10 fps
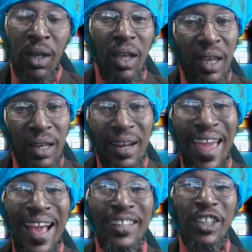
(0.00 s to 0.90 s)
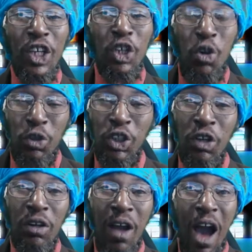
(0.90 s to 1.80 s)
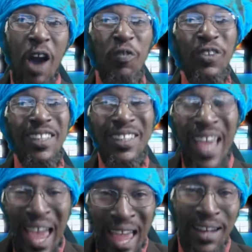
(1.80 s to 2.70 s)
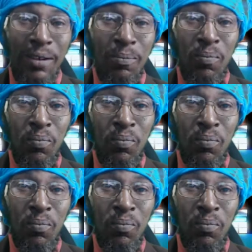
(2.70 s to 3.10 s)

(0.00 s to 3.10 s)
in execution of 10